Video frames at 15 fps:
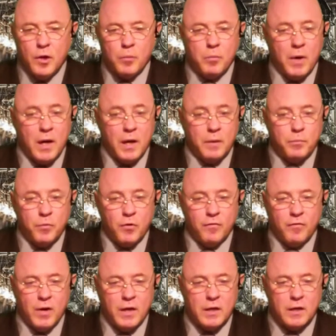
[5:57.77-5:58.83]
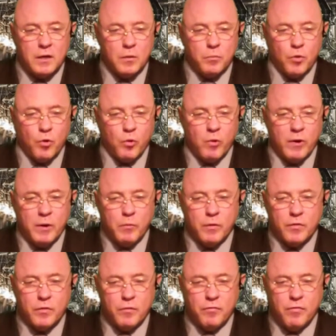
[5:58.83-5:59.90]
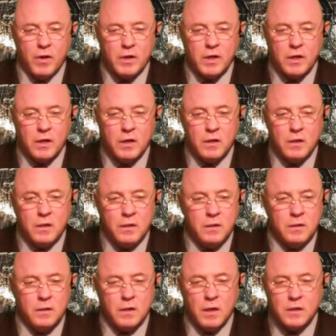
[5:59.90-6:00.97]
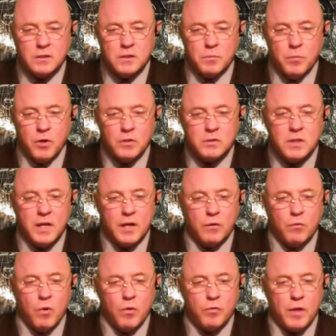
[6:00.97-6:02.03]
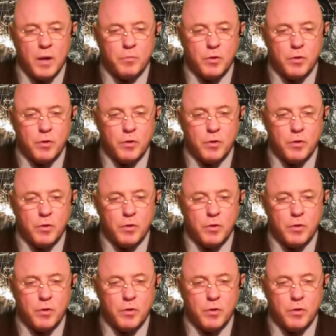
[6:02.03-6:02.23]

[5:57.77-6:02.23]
thereby providing the brewery with the funding, customers, and growth